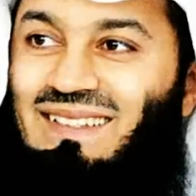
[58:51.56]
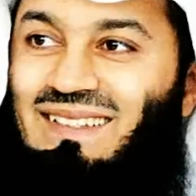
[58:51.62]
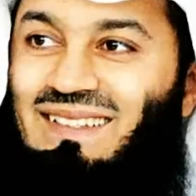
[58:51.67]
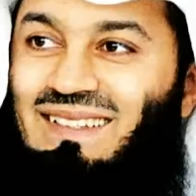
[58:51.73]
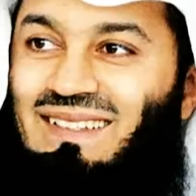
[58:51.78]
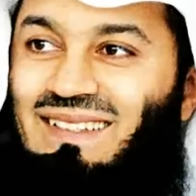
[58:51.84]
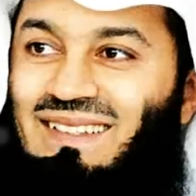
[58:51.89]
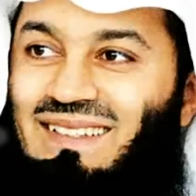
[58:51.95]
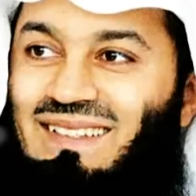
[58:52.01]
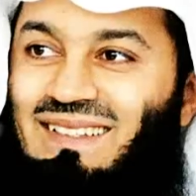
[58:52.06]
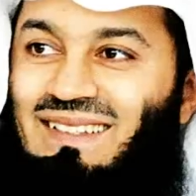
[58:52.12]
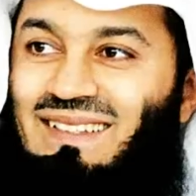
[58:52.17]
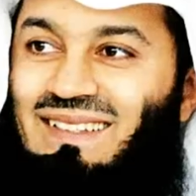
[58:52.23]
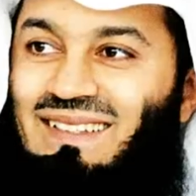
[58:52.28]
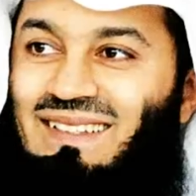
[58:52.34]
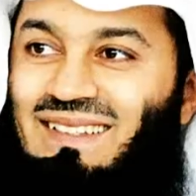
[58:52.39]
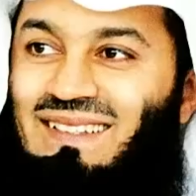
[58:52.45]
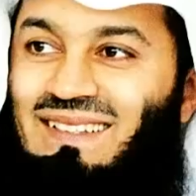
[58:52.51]
Promise
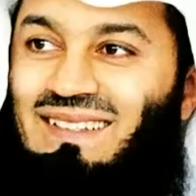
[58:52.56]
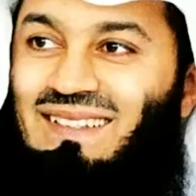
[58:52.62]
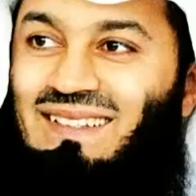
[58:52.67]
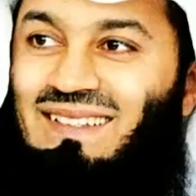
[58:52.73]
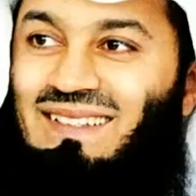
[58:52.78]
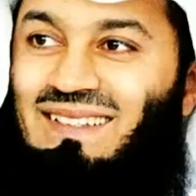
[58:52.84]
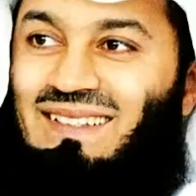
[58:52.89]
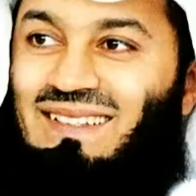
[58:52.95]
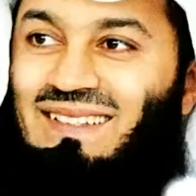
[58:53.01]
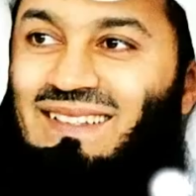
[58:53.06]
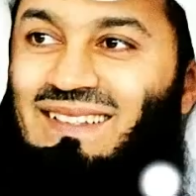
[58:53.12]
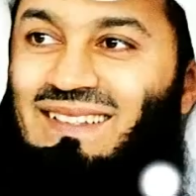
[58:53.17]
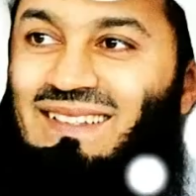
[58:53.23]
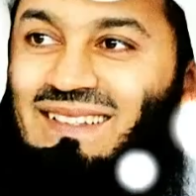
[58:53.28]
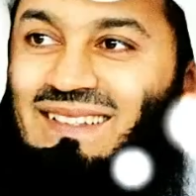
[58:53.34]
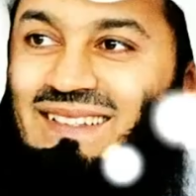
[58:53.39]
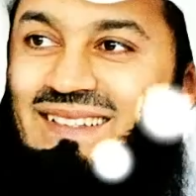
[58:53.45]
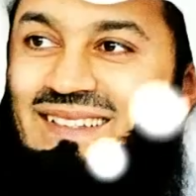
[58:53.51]
yourself you will work
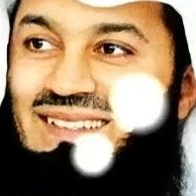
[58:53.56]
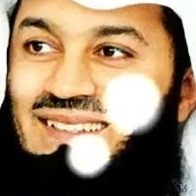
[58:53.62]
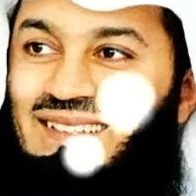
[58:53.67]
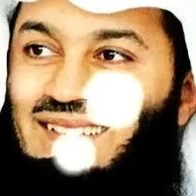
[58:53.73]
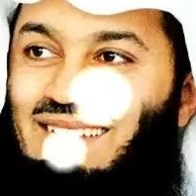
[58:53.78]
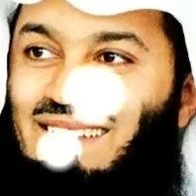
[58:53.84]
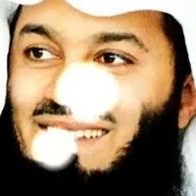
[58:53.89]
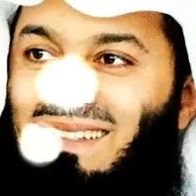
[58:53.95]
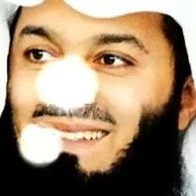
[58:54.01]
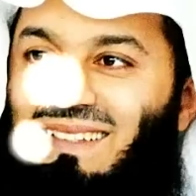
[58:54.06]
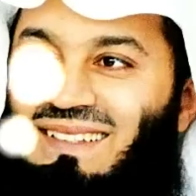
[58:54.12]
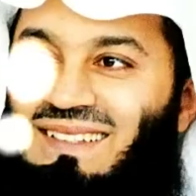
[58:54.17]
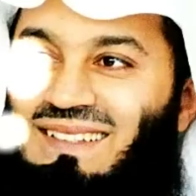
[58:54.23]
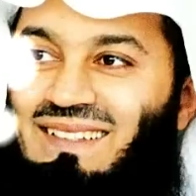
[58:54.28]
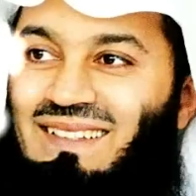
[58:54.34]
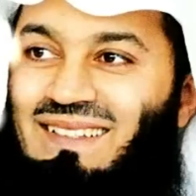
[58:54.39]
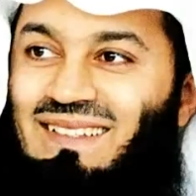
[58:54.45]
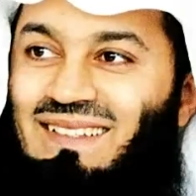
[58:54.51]
towards it. That's
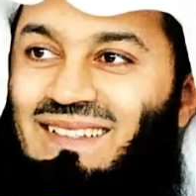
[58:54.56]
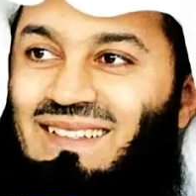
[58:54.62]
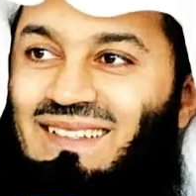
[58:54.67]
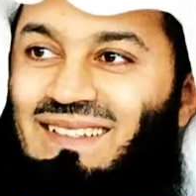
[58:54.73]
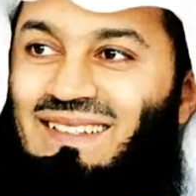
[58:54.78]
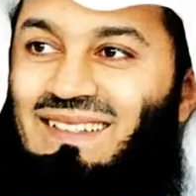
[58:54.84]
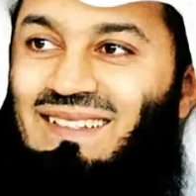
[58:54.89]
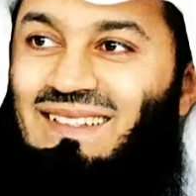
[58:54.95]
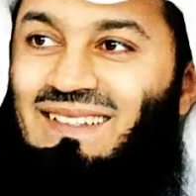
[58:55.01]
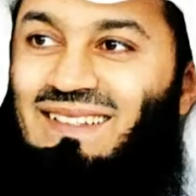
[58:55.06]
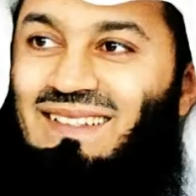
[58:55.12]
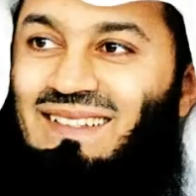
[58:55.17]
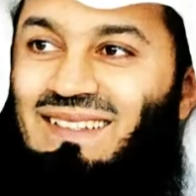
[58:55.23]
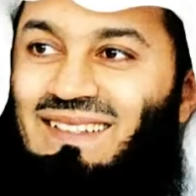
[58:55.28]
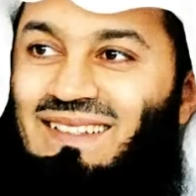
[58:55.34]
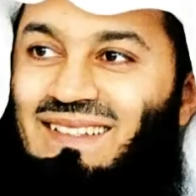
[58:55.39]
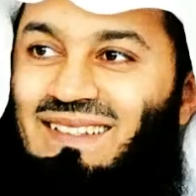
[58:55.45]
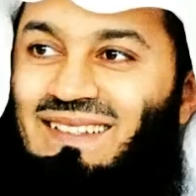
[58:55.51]
good enough.
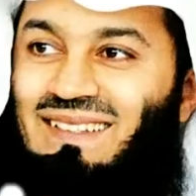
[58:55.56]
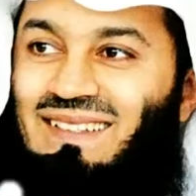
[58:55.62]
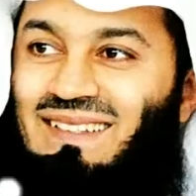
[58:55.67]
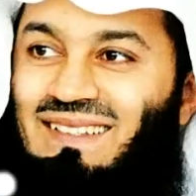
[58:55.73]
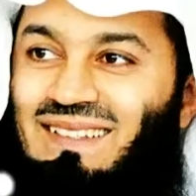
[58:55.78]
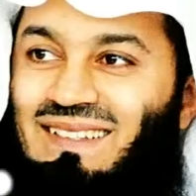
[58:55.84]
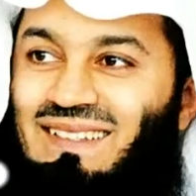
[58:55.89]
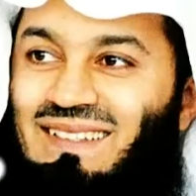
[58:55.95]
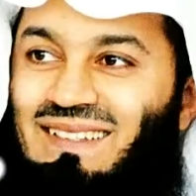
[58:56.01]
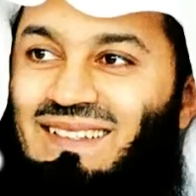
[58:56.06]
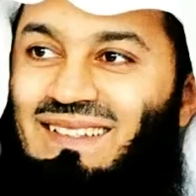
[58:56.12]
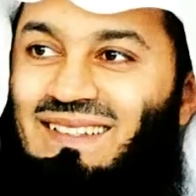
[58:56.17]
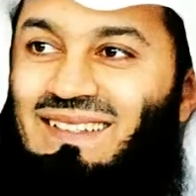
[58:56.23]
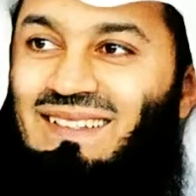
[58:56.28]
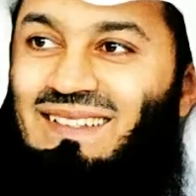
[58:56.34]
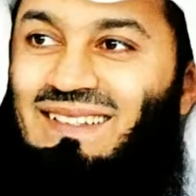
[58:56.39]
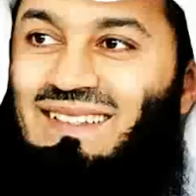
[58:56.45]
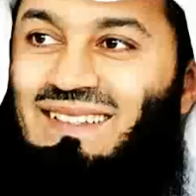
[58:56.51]
Promise yourself
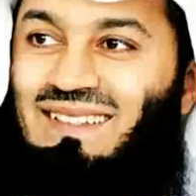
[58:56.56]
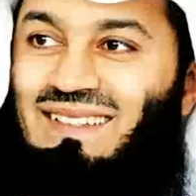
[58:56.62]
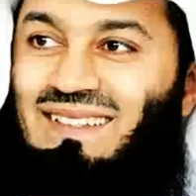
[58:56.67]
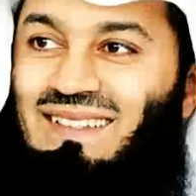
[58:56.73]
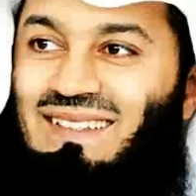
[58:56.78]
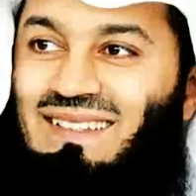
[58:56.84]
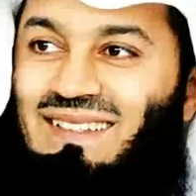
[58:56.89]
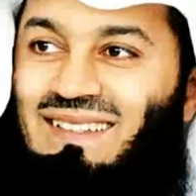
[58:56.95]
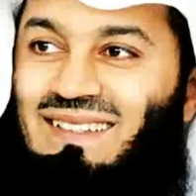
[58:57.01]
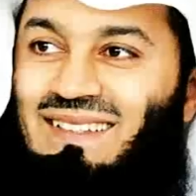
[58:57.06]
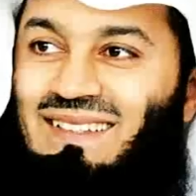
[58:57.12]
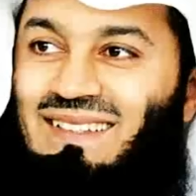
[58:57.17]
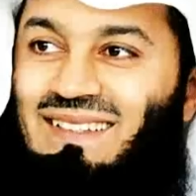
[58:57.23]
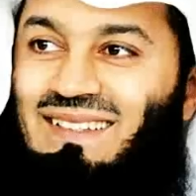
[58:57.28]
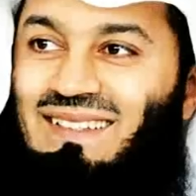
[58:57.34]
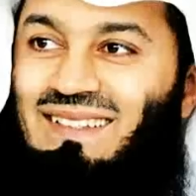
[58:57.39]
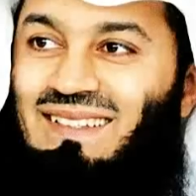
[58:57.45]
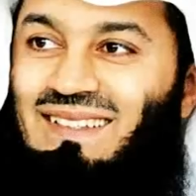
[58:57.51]
you will work towards
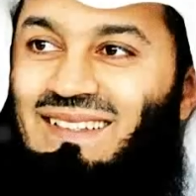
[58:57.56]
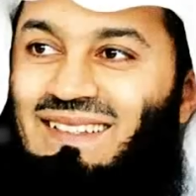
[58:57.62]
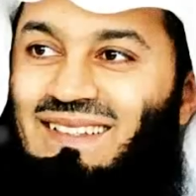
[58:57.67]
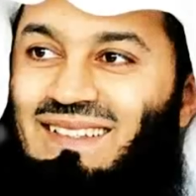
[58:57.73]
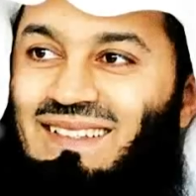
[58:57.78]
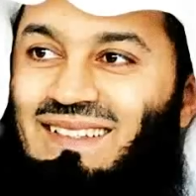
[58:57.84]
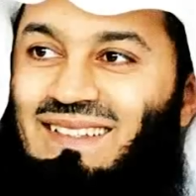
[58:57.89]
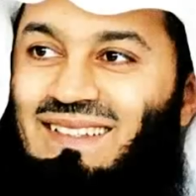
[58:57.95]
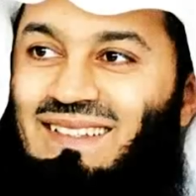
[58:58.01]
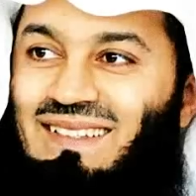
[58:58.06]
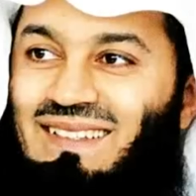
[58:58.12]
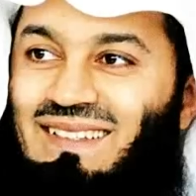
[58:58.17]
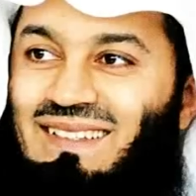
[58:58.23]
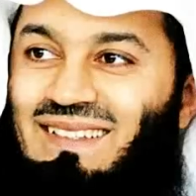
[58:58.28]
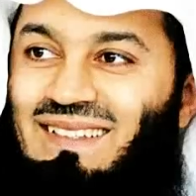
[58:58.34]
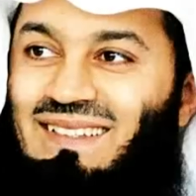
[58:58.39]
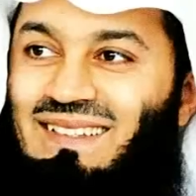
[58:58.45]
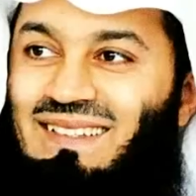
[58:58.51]
it.
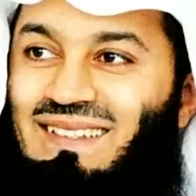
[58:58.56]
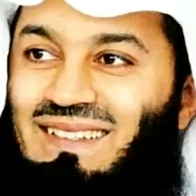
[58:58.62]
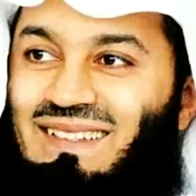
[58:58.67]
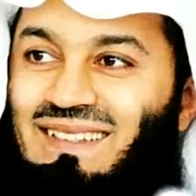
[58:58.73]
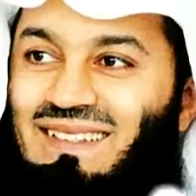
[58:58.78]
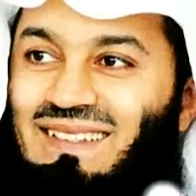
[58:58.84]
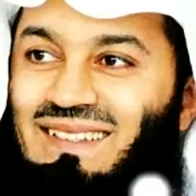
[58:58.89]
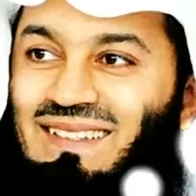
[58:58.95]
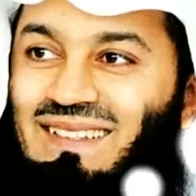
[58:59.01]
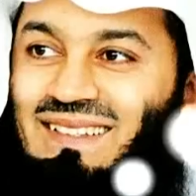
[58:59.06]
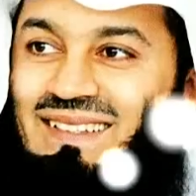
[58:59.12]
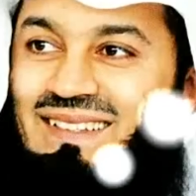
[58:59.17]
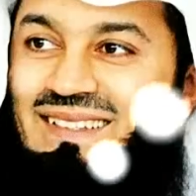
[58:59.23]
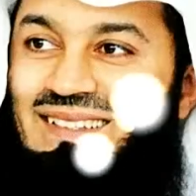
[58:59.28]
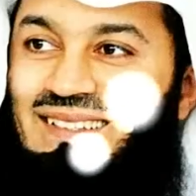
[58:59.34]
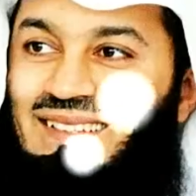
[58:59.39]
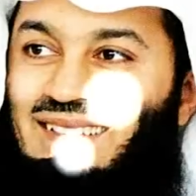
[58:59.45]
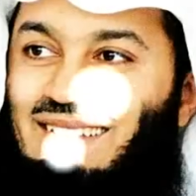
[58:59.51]
That's good enough
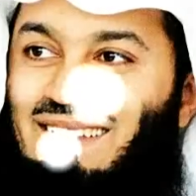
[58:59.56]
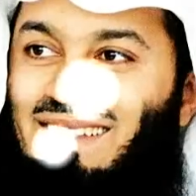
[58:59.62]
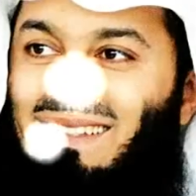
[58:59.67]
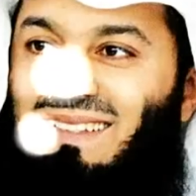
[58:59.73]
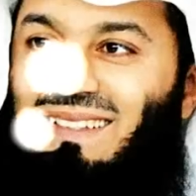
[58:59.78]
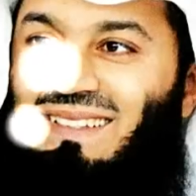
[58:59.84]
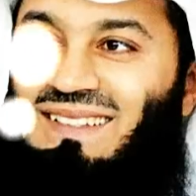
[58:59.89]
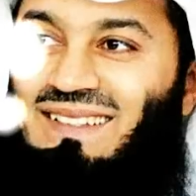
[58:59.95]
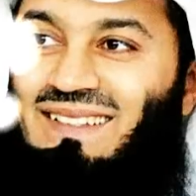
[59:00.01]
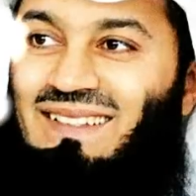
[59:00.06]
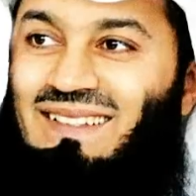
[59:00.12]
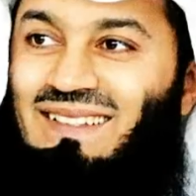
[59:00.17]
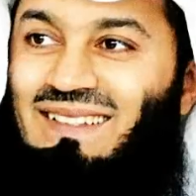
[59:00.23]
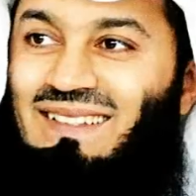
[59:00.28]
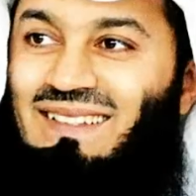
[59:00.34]
as a beginning.